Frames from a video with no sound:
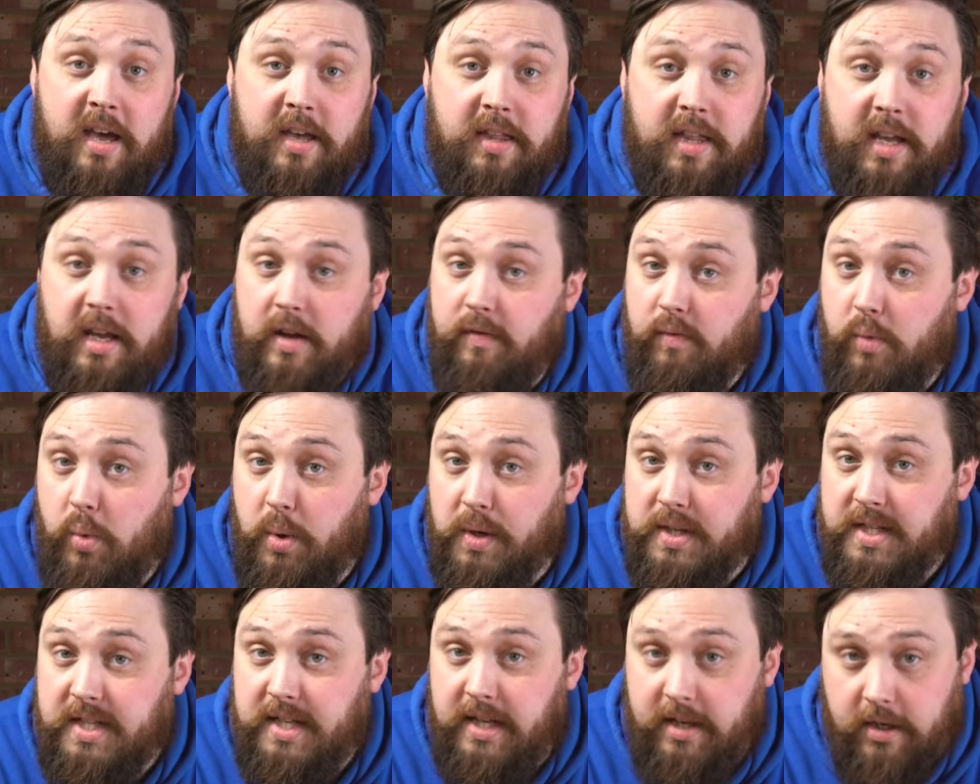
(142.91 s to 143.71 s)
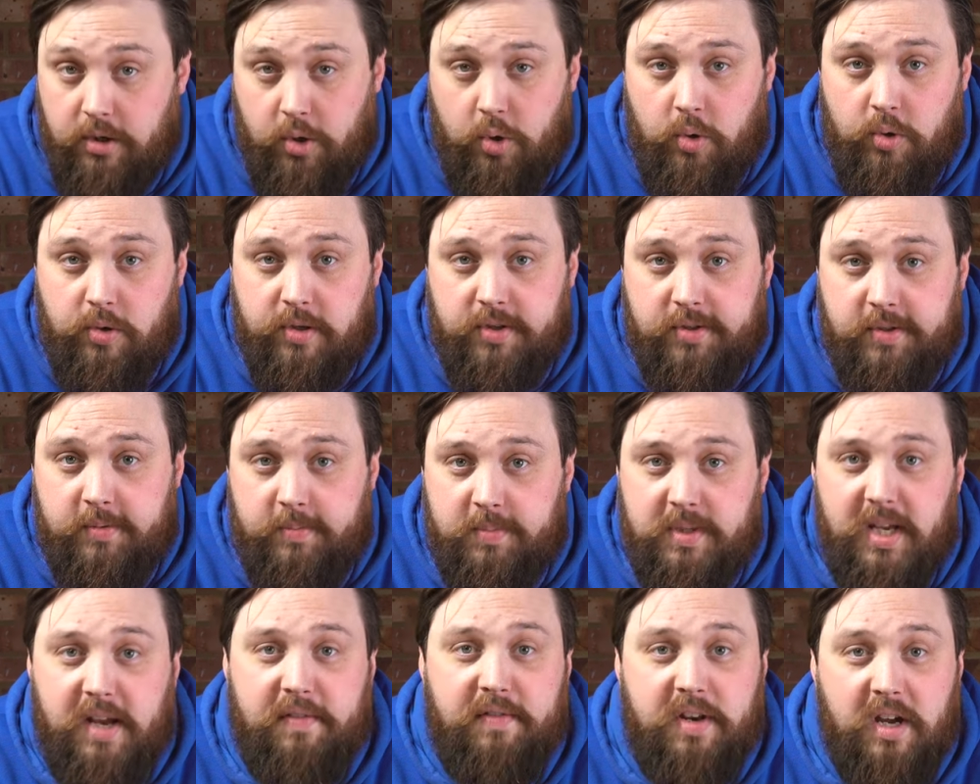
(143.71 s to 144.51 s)
Thank you for watching, and of course,
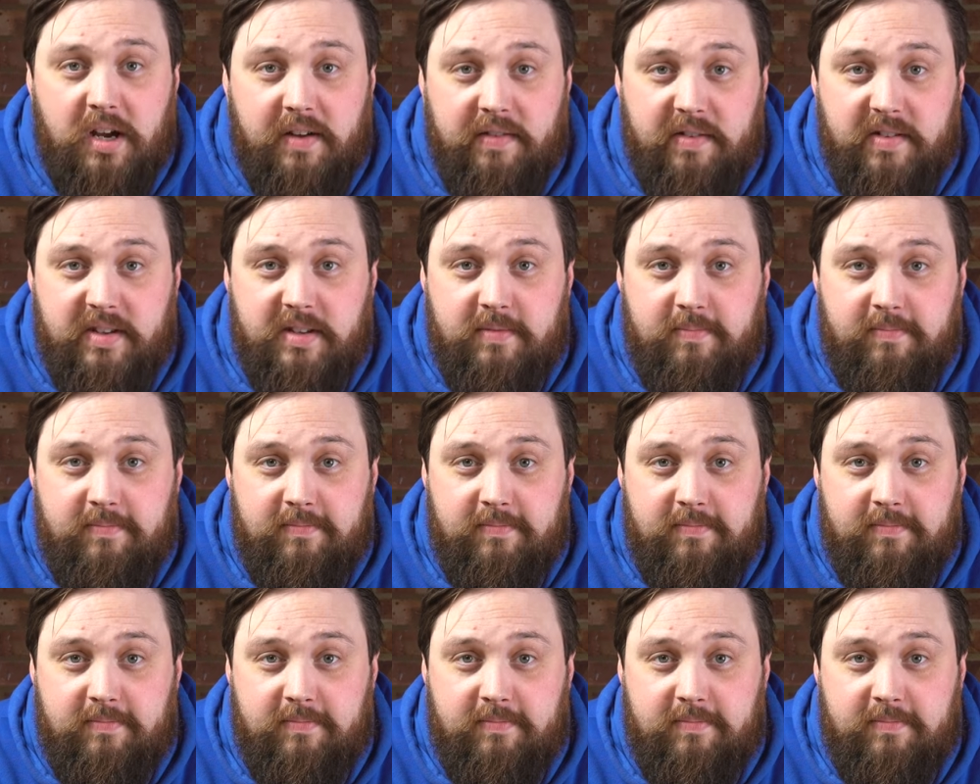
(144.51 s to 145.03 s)
safe diving.